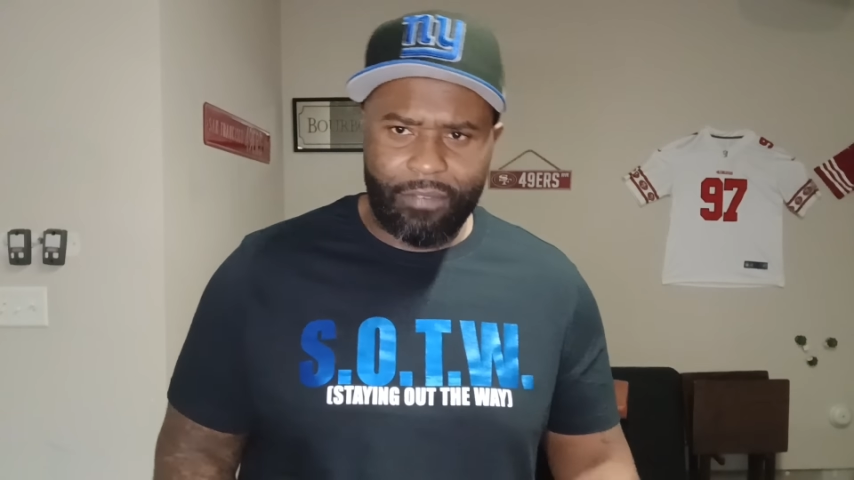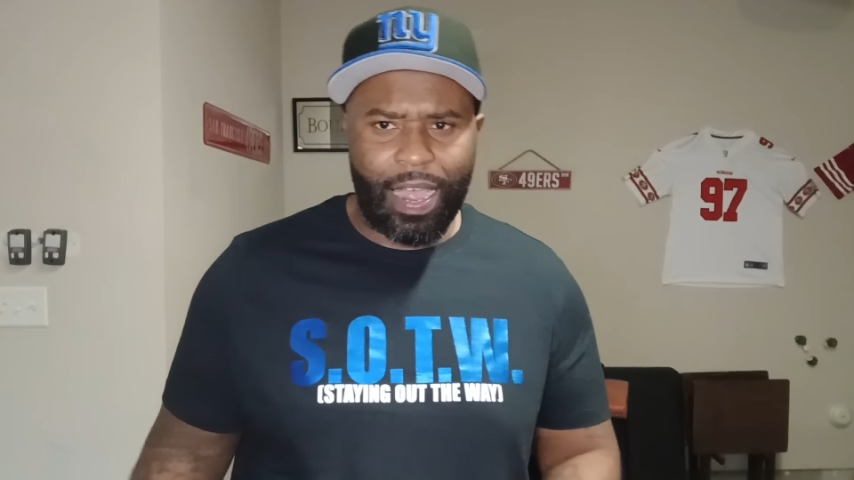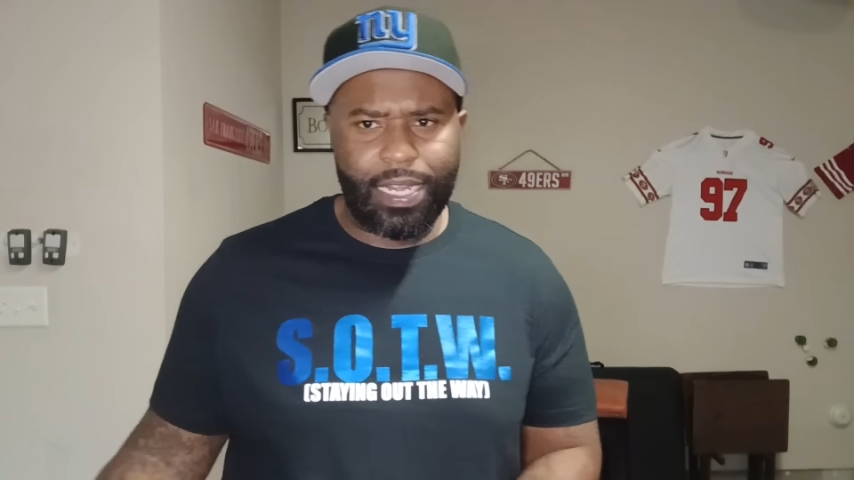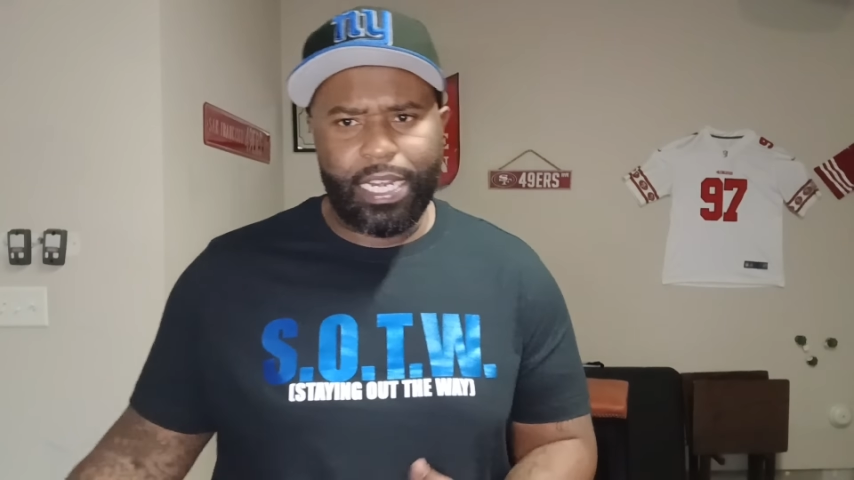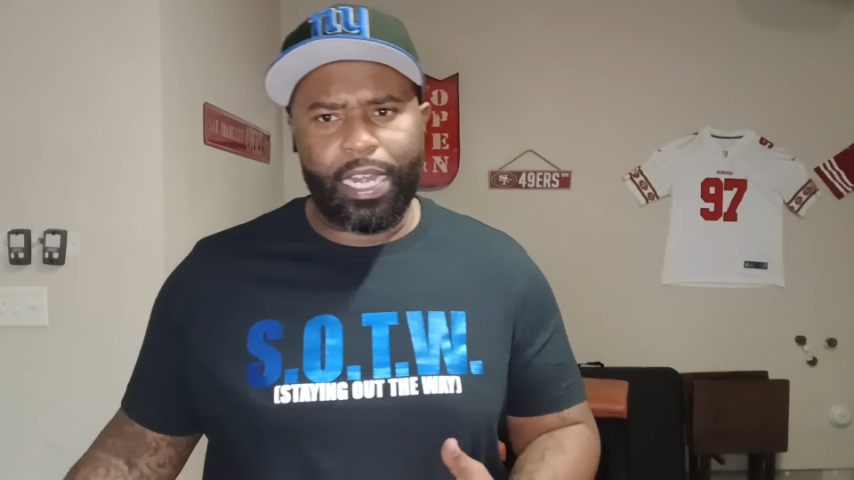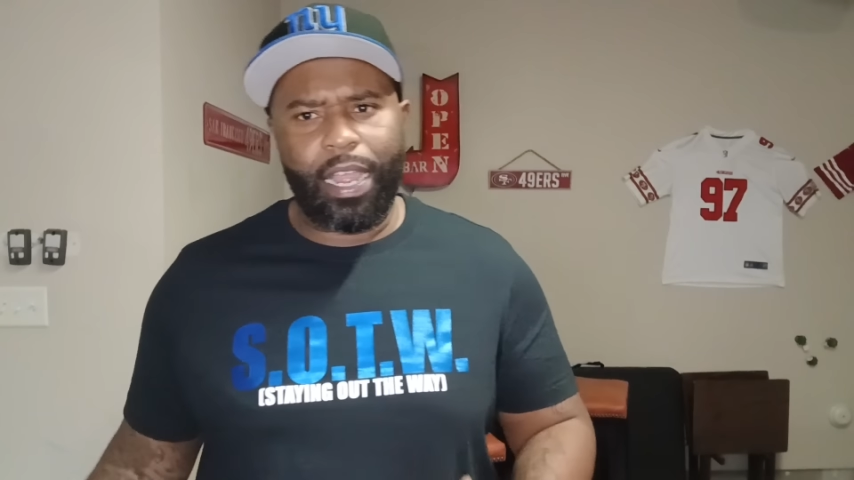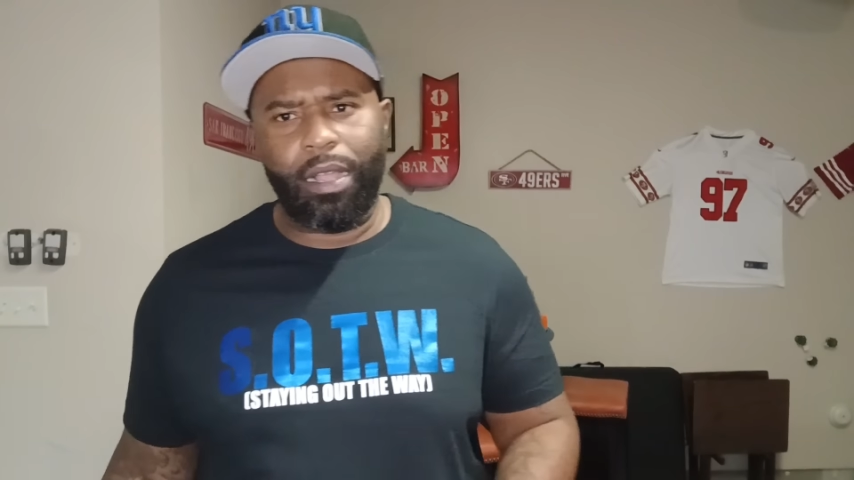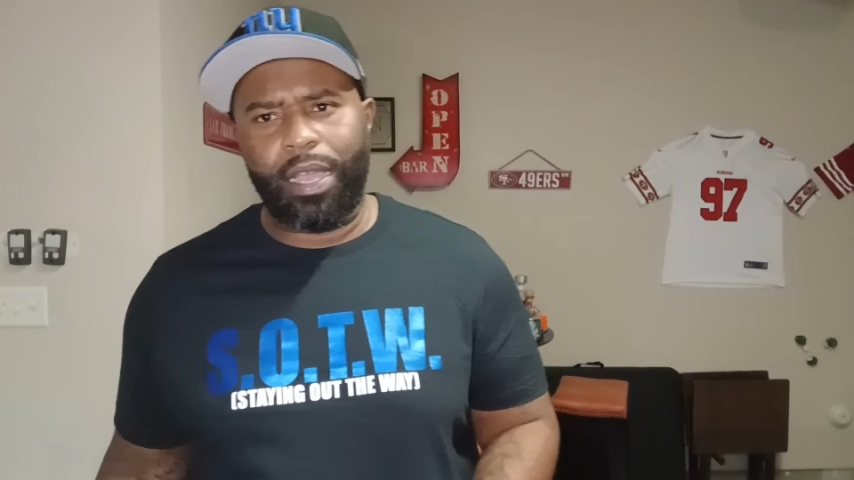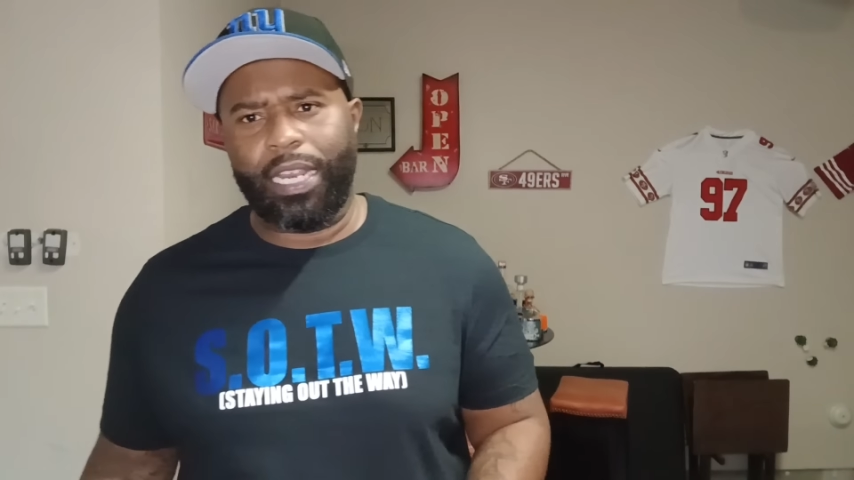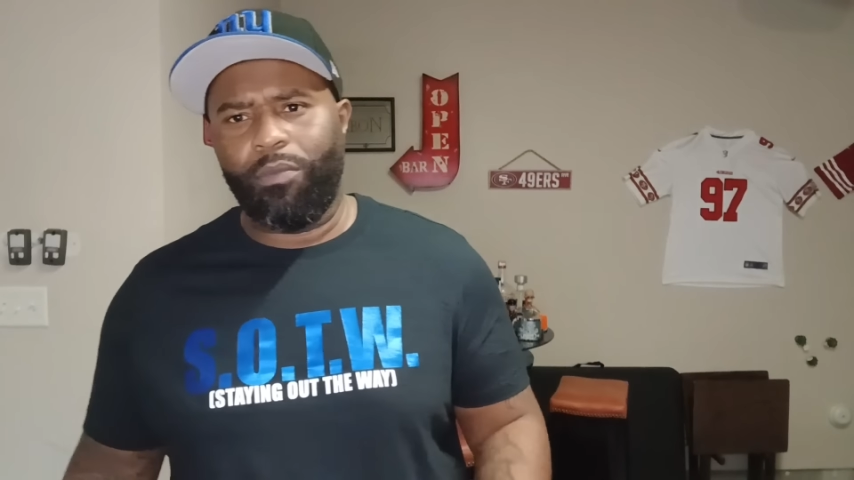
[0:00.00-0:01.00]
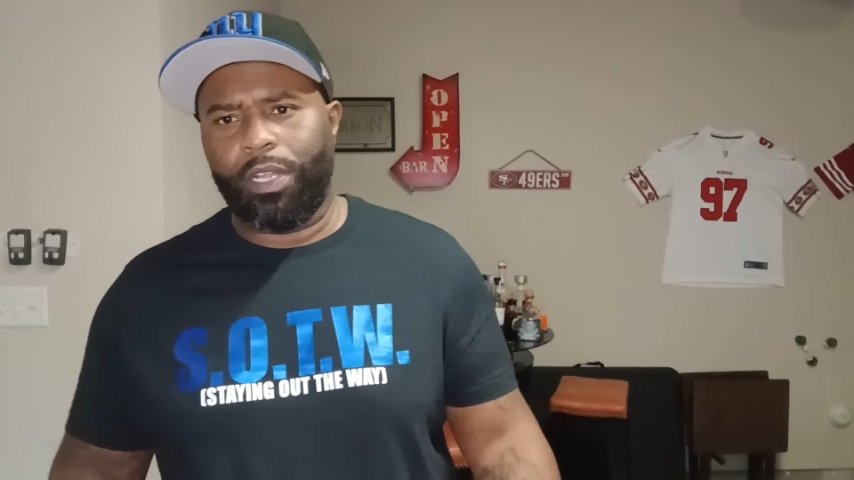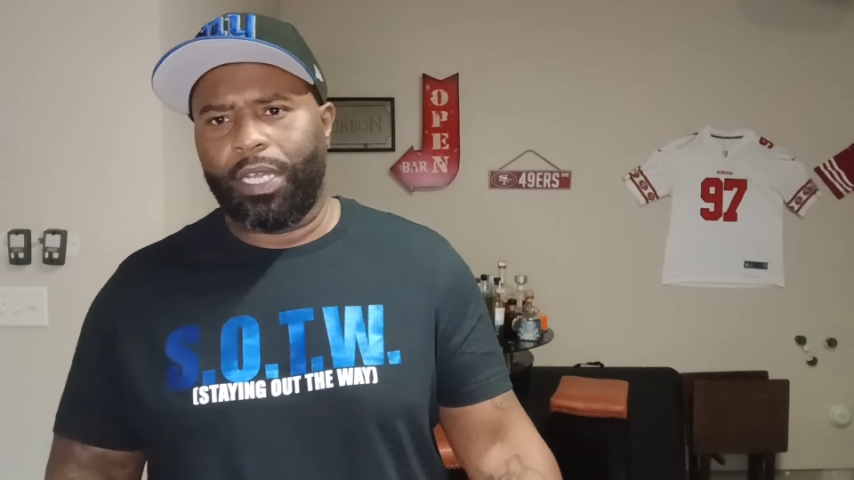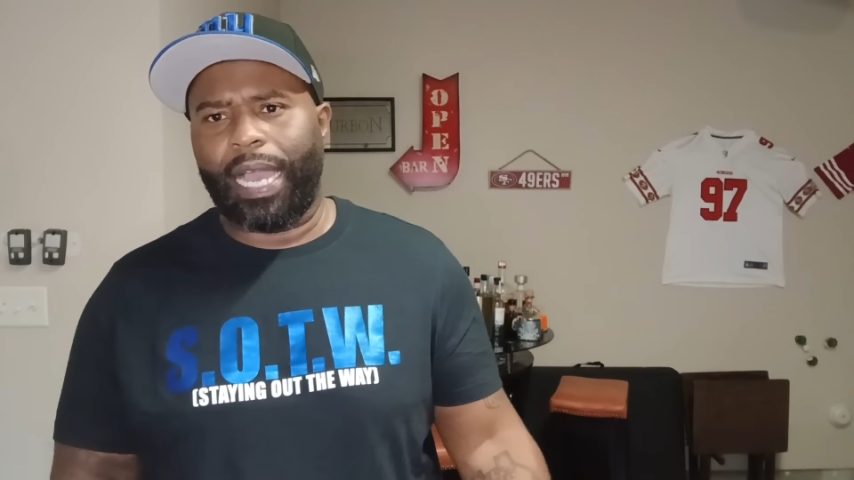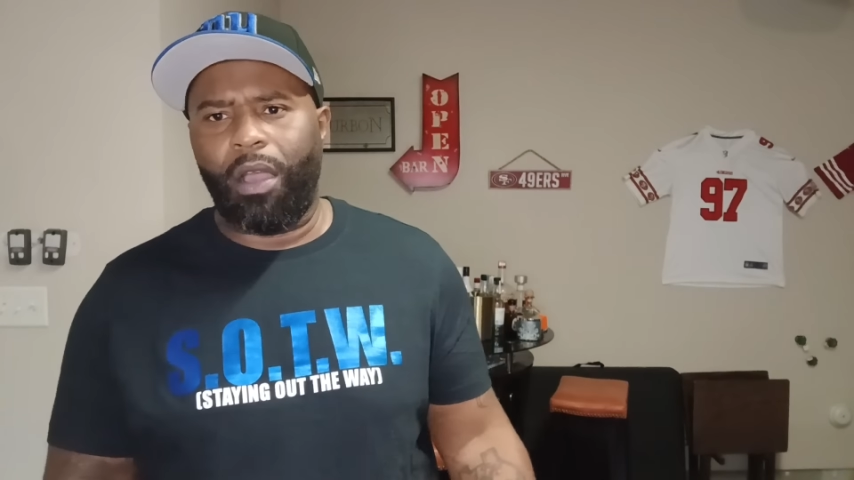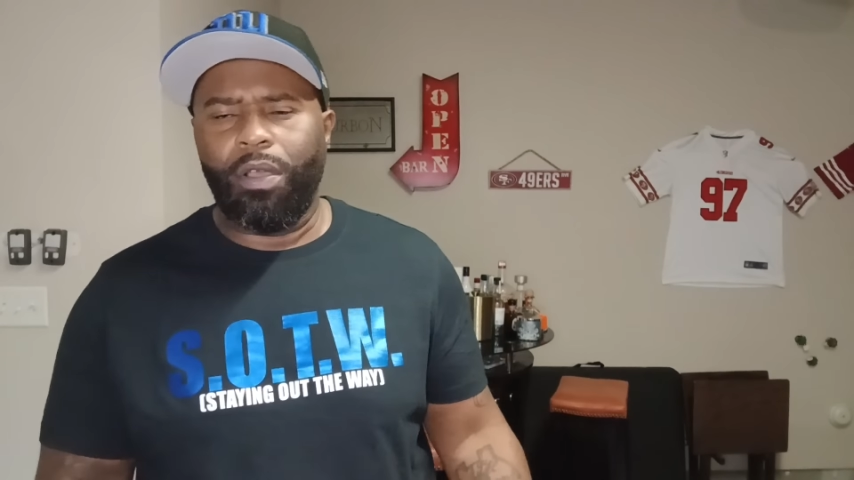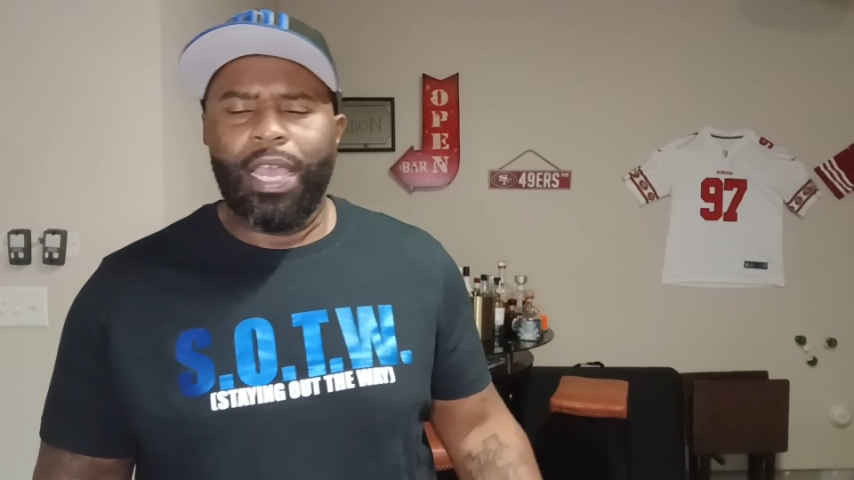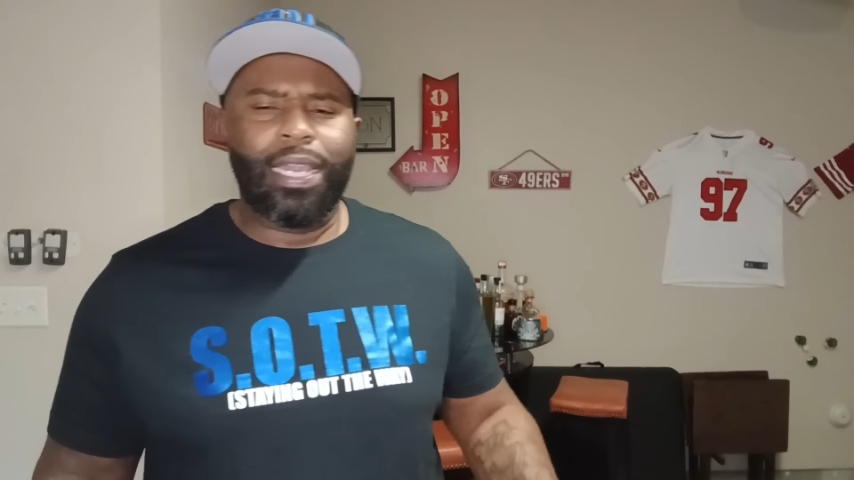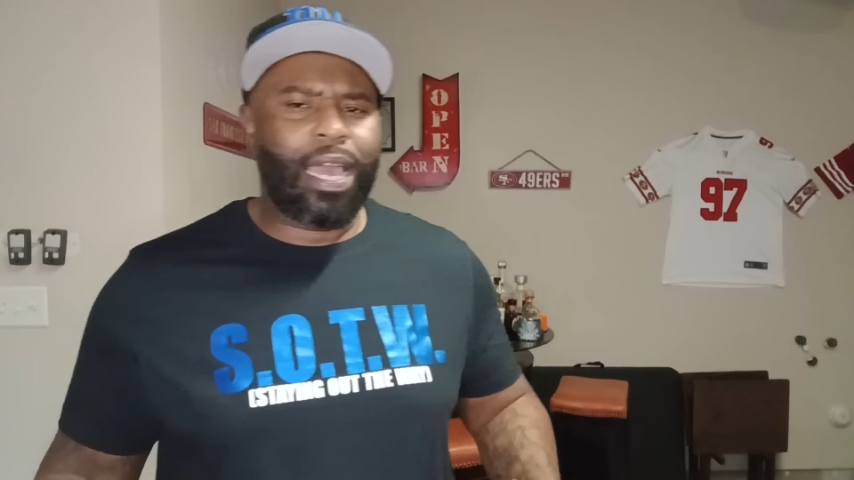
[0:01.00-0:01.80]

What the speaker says: If I needed a haircut, he would look out.